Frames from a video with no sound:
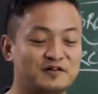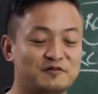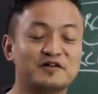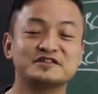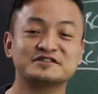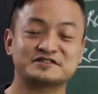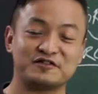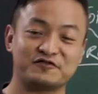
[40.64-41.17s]

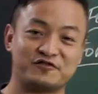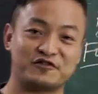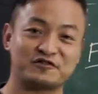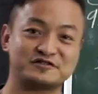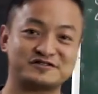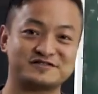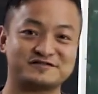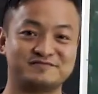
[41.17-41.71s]
What is a
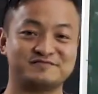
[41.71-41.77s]
force?